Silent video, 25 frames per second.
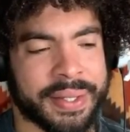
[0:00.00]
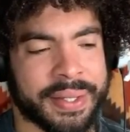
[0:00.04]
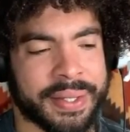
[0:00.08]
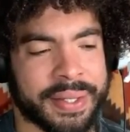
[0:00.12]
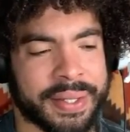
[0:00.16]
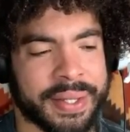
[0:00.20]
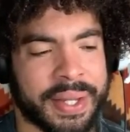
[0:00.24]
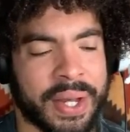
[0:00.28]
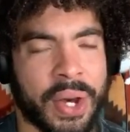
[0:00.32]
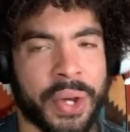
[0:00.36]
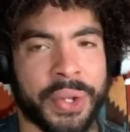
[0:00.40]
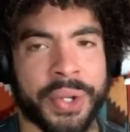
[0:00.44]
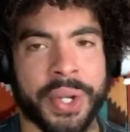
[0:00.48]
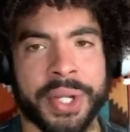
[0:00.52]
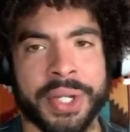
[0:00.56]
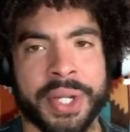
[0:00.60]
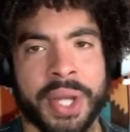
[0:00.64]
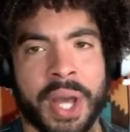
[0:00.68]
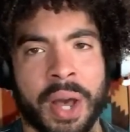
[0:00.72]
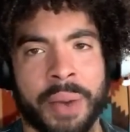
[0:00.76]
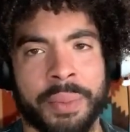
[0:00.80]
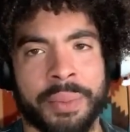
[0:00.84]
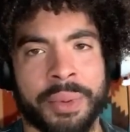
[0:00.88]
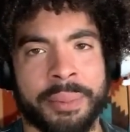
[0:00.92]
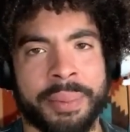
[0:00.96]
Hold on,
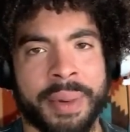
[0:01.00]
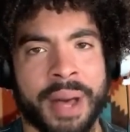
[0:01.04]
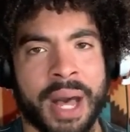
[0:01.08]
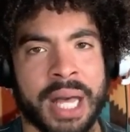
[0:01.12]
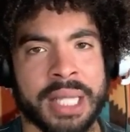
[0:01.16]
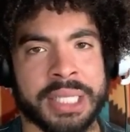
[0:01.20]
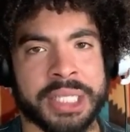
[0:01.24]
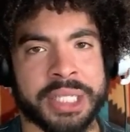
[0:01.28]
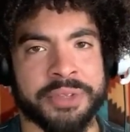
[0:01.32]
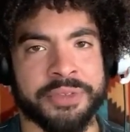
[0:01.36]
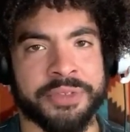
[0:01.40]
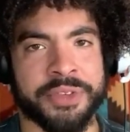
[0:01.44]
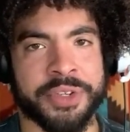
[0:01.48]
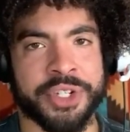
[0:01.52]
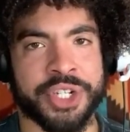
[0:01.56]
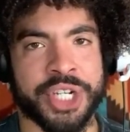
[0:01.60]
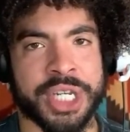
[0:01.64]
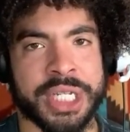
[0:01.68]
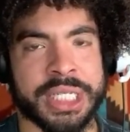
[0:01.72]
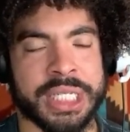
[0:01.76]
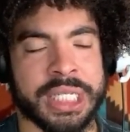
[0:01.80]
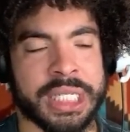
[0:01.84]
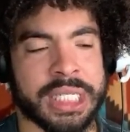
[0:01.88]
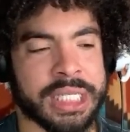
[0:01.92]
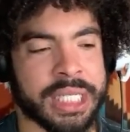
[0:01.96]
y'all. I'm going to pause it for
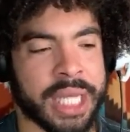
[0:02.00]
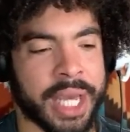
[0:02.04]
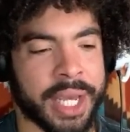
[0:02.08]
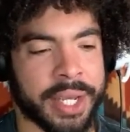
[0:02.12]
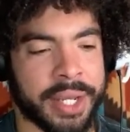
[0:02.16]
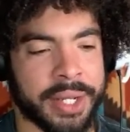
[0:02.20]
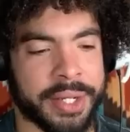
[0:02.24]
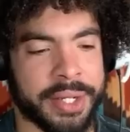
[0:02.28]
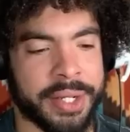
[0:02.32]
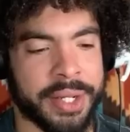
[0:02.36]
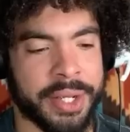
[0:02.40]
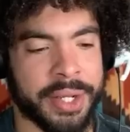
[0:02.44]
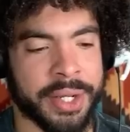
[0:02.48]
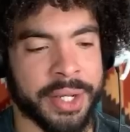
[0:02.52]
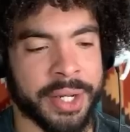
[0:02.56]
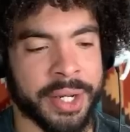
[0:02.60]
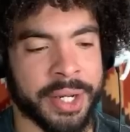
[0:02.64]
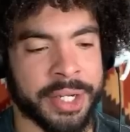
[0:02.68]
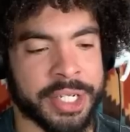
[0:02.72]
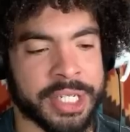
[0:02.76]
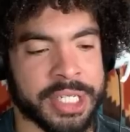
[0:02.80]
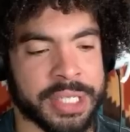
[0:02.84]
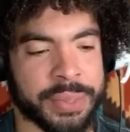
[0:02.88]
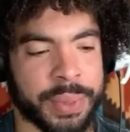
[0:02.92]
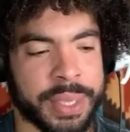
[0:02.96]
just a second here. I
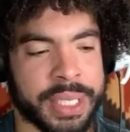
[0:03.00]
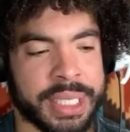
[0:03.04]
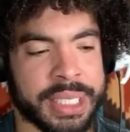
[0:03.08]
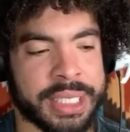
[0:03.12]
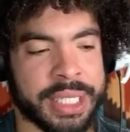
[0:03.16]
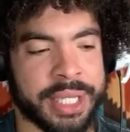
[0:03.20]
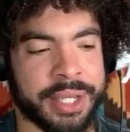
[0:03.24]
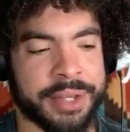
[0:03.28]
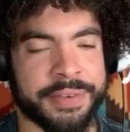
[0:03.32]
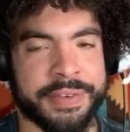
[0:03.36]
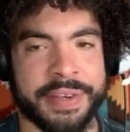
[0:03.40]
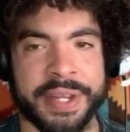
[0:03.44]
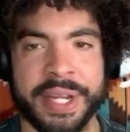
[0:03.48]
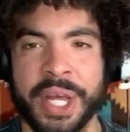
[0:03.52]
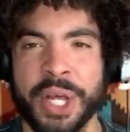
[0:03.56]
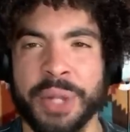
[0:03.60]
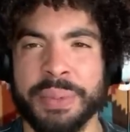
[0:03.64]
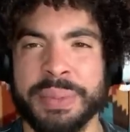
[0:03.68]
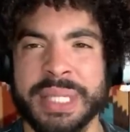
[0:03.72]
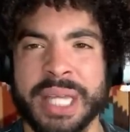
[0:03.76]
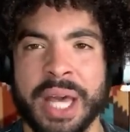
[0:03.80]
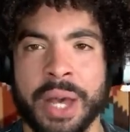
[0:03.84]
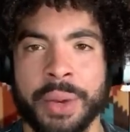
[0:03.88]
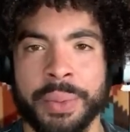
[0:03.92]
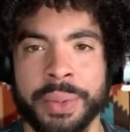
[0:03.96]
just want to see if it
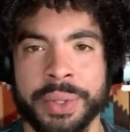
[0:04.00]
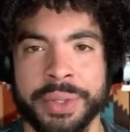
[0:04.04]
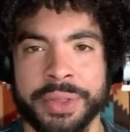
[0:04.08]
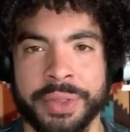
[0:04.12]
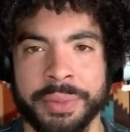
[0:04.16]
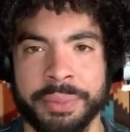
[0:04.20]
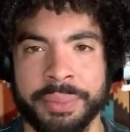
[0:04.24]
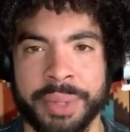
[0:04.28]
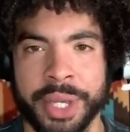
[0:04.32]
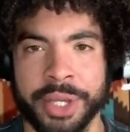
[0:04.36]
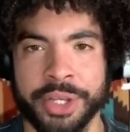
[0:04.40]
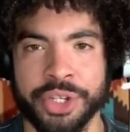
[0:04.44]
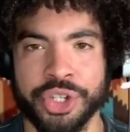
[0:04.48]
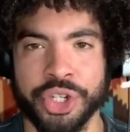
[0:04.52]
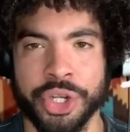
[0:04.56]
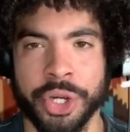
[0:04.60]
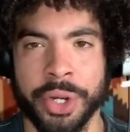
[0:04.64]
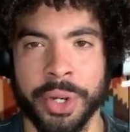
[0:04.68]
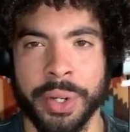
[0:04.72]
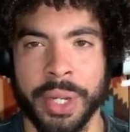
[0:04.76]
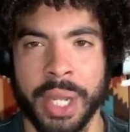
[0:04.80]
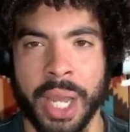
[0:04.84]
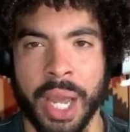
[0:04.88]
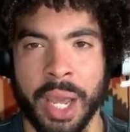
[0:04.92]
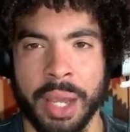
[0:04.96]
helps out with the picture,
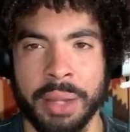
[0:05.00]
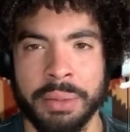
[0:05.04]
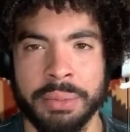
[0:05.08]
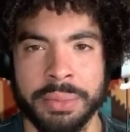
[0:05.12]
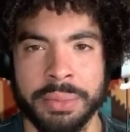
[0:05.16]
okay?